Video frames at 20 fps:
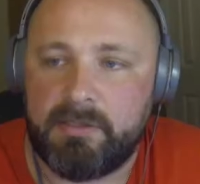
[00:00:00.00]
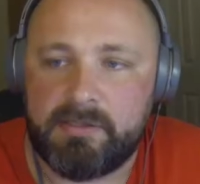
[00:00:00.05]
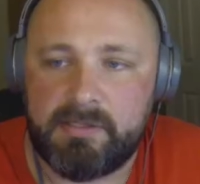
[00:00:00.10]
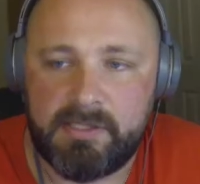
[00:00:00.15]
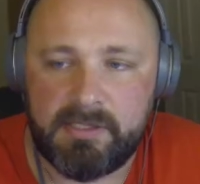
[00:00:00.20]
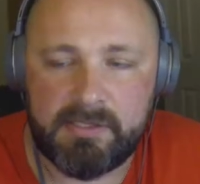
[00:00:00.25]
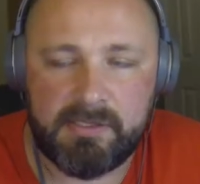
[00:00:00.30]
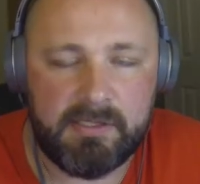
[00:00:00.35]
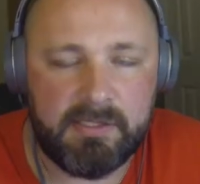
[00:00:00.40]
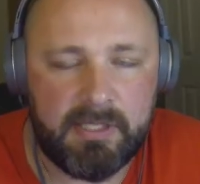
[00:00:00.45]

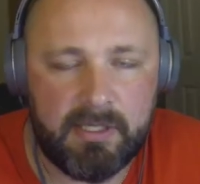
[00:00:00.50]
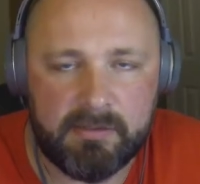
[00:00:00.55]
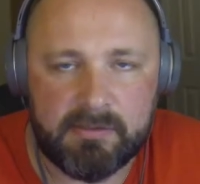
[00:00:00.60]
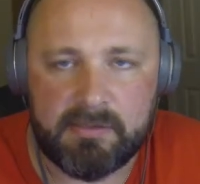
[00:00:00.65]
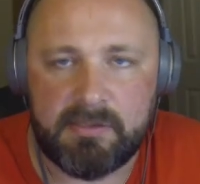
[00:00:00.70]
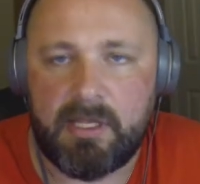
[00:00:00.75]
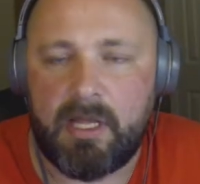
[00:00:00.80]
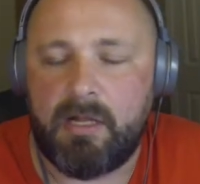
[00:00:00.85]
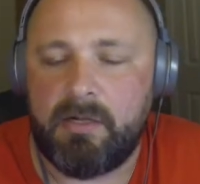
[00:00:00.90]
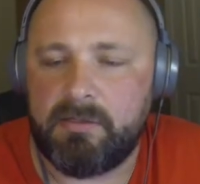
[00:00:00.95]

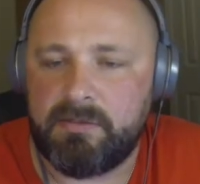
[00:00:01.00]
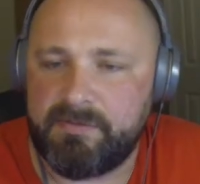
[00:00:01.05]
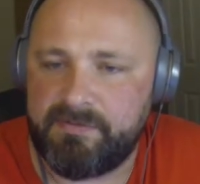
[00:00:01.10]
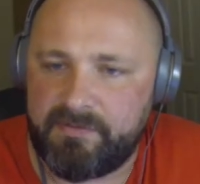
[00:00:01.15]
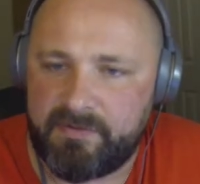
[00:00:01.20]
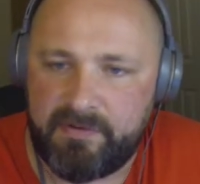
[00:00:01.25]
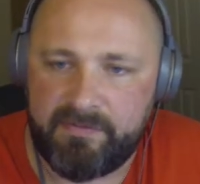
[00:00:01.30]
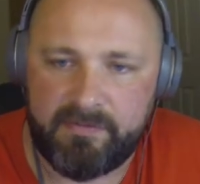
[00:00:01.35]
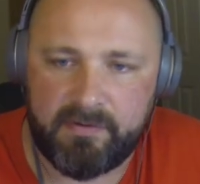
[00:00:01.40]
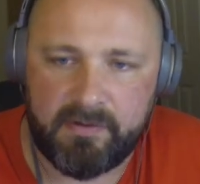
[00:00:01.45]
$16,000
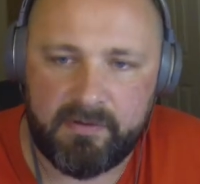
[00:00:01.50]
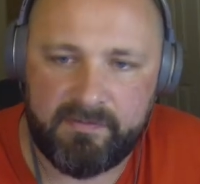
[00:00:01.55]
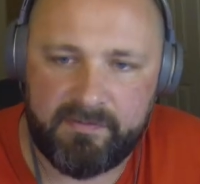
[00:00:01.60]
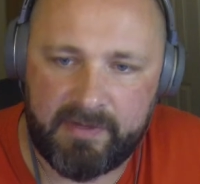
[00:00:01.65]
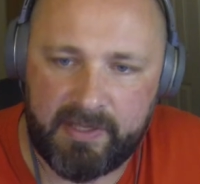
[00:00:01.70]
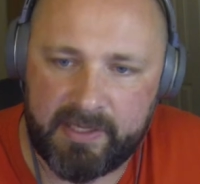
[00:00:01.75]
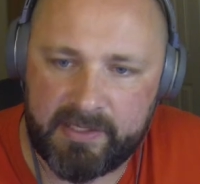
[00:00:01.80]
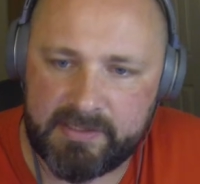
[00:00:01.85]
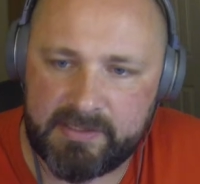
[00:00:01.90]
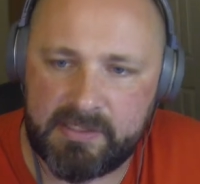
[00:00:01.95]
for a Ford
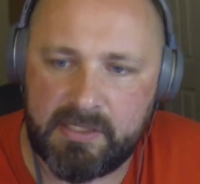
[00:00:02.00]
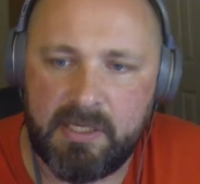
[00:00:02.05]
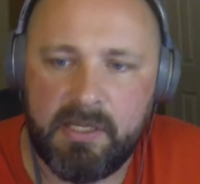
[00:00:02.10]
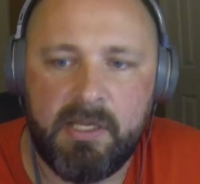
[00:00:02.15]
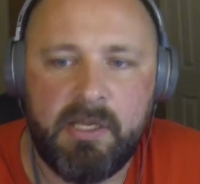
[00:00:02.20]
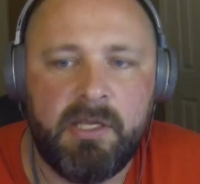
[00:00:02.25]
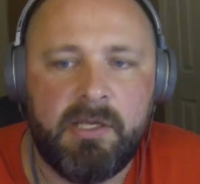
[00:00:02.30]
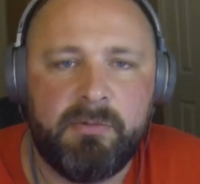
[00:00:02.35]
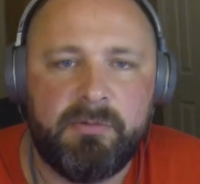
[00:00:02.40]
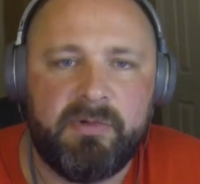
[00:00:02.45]
Flex
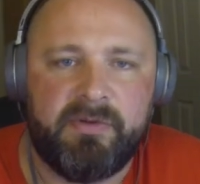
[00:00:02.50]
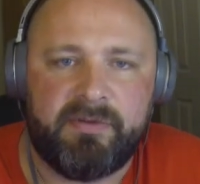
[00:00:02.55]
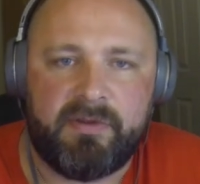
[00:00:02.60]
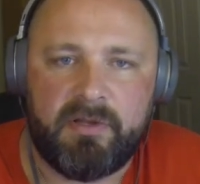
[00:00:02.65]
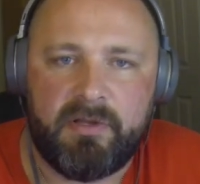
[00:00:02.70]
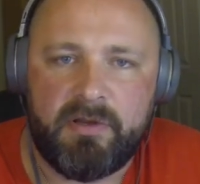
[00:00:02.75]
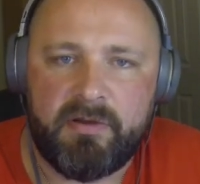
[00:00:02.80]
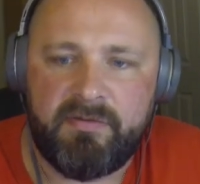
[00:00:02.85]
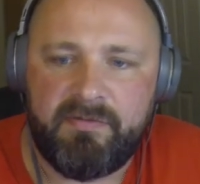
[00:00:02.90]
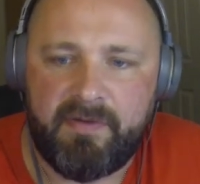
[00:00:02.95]
with
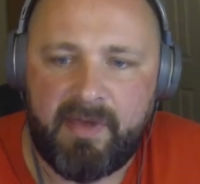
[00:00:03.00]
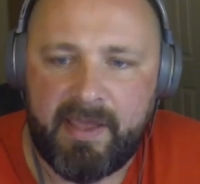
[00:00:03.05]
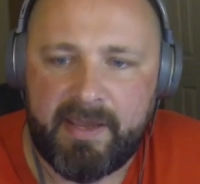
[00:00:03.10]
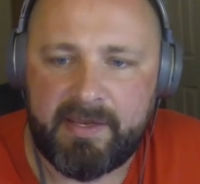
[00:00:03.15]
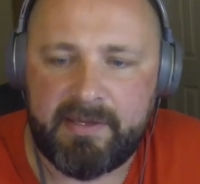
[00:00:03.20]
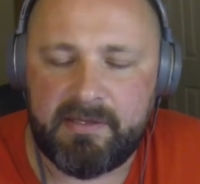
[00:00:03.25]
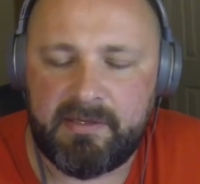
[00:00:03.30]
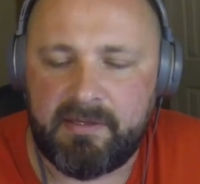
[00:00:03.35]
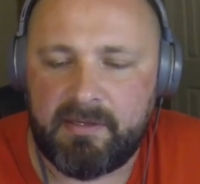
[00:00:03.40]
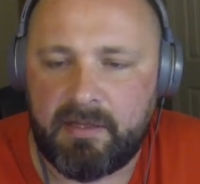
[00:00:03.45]
clear
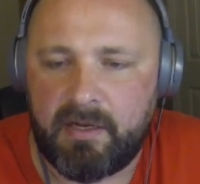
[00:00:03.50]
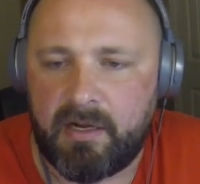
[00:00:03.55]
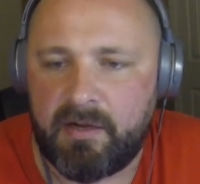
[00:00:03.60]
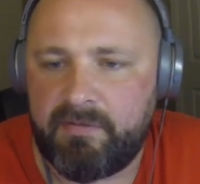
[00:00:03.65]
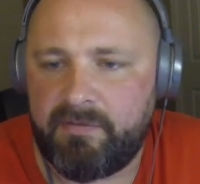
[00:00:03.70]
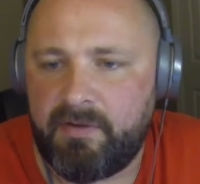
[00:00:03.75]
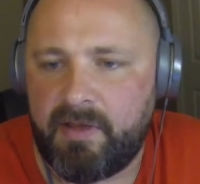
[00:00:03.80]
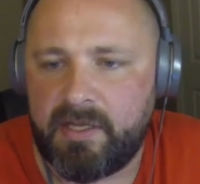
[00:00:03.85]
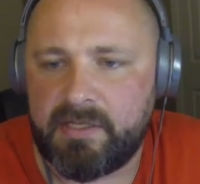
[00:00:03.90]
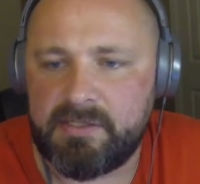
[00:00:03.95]
fact
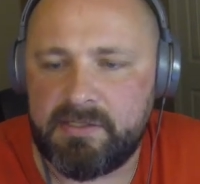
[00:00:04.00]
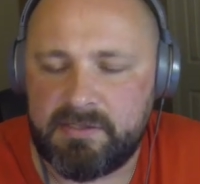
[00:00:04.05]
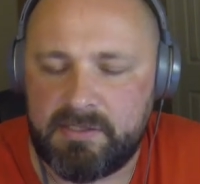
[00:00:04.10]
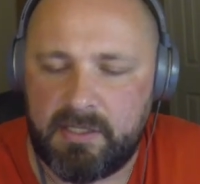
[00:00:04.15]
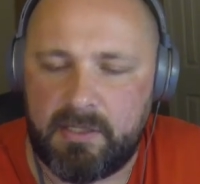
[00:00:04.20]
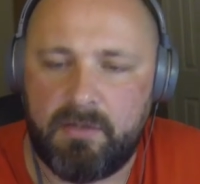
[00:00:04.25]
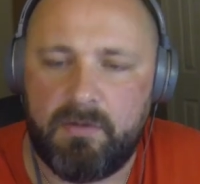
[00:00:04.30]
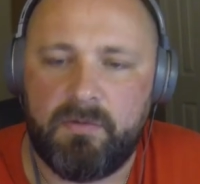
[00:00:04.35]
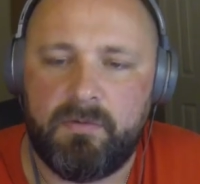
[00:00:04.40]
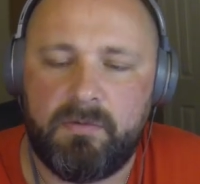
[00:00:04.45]
Carfax. It's a...
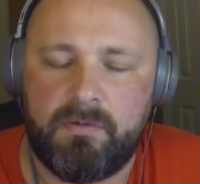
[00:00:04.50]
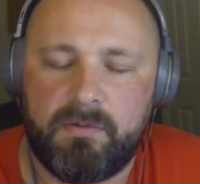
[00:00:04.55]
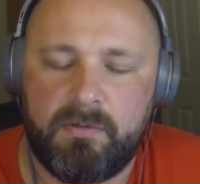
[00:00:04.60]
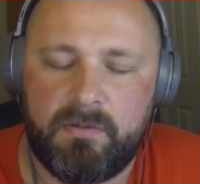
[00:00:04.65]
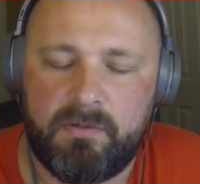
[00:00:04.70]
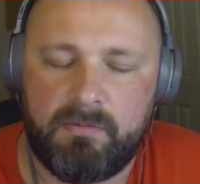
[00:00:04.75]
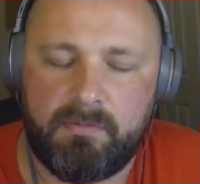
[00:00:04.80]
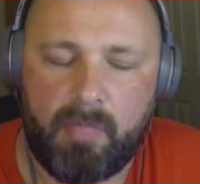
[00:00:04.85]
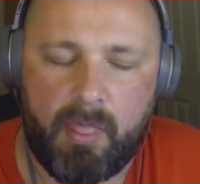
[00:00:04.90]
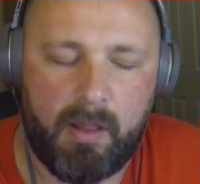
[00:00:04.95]

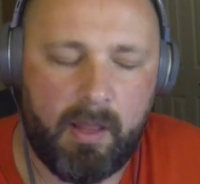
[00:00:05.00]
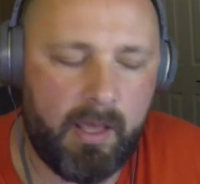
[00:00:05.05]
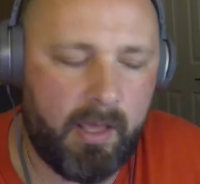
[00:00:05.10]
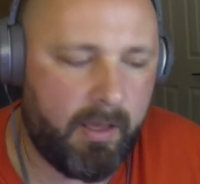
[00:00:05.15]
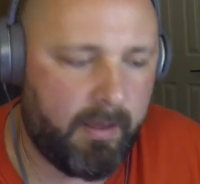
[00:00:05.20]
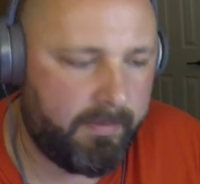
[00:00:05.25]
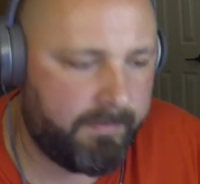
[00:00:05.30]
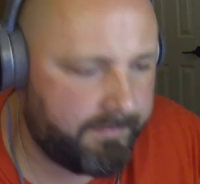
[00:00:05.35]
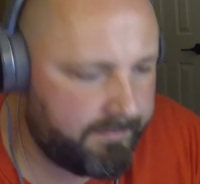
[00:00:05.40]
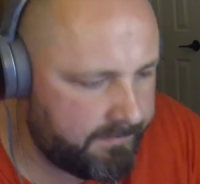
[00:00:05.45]

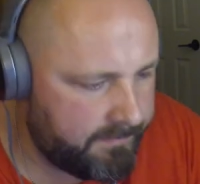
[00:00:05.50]
Ah.